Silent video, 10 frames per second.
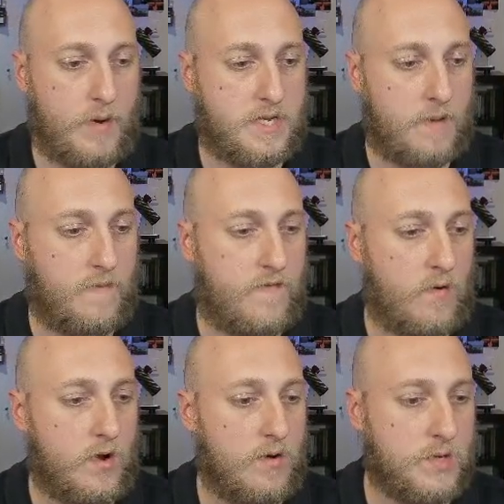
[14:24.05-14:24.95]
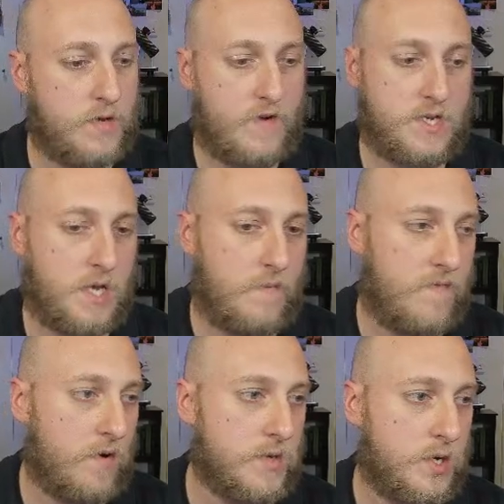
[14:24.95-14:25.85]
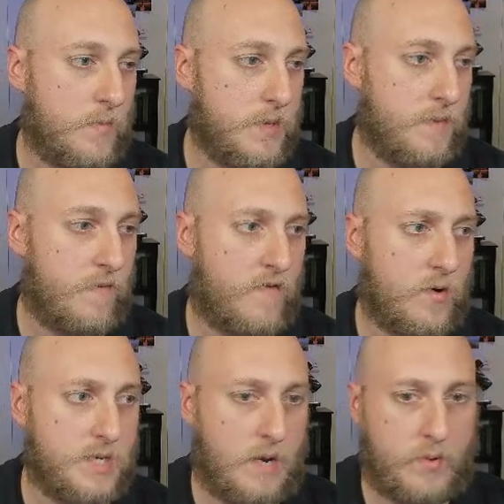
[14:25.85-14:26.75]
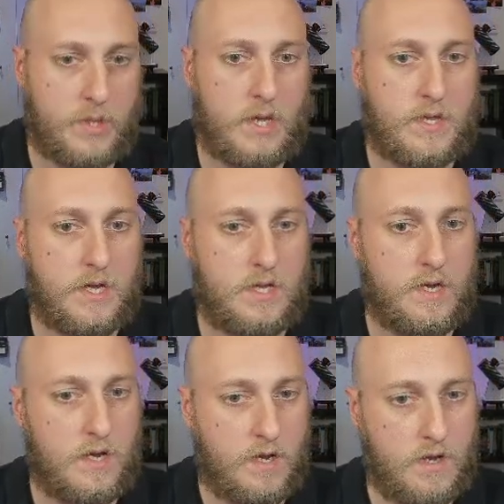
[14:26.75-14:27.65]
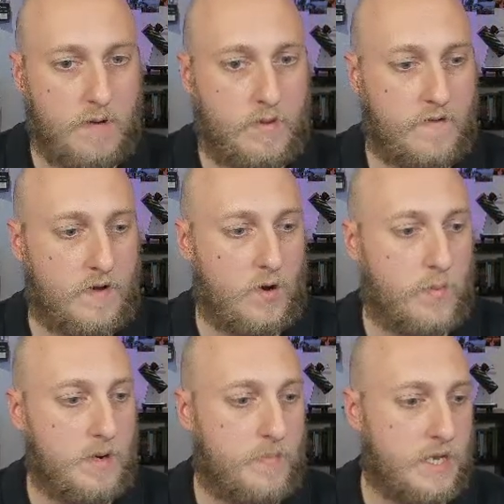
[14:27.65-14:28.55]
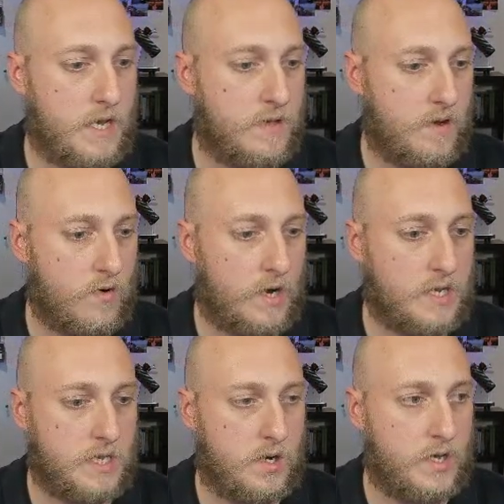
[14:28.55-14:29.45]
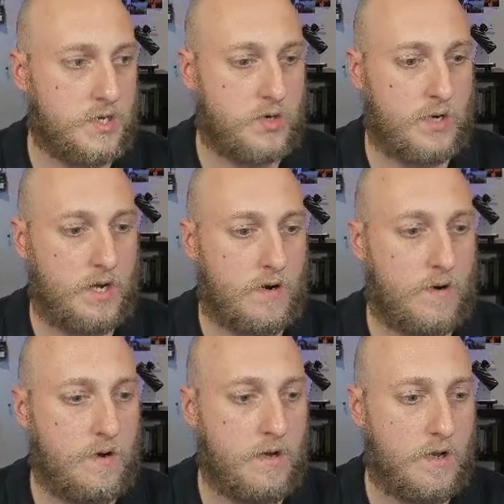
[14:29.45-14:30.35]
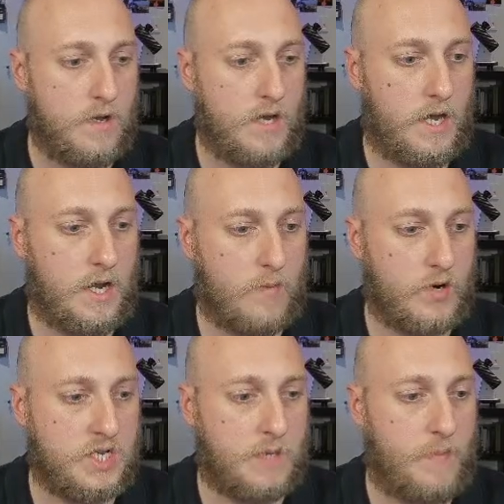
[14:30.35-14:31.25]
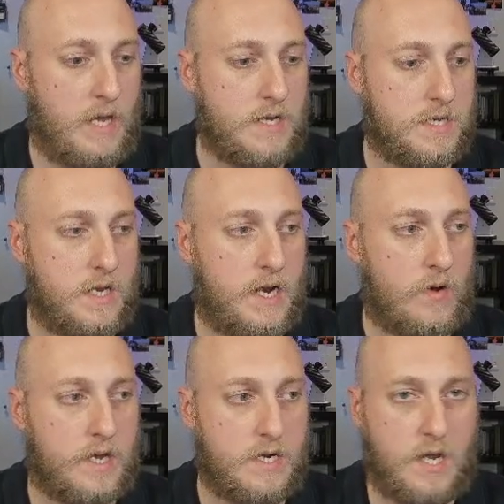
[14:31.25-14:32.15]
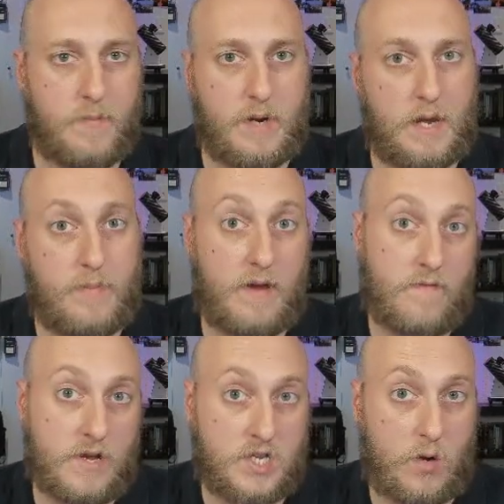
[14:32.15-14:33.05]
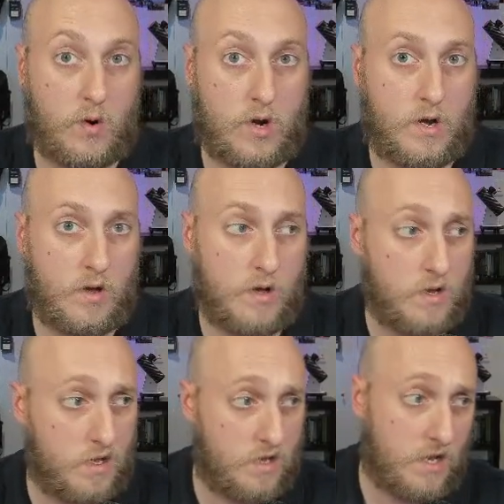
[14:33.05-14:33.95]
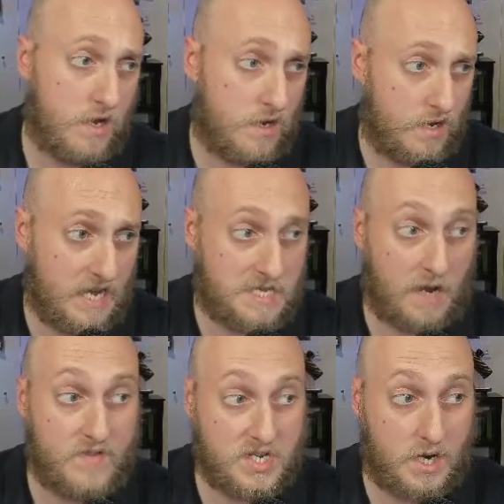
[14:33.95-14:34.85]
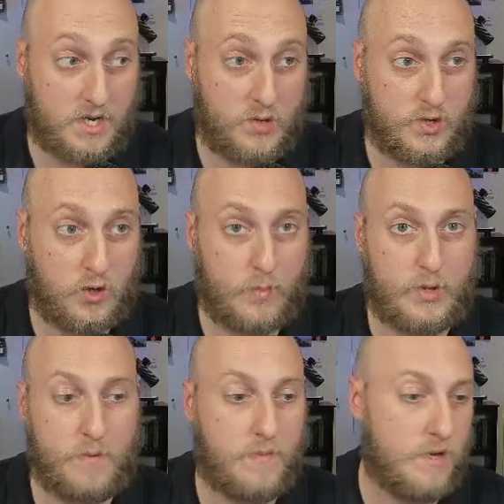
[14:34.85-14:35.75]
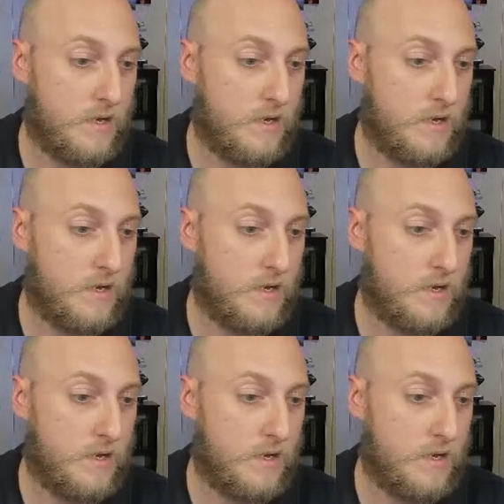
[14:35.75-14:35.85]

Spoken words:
I type Photos. So if I just type Photos, it opens up a Photos app with nothing. But if I open up again there, it has a little history here, and I press space, and now I can type an IPFS URL as I've decided to interpret them.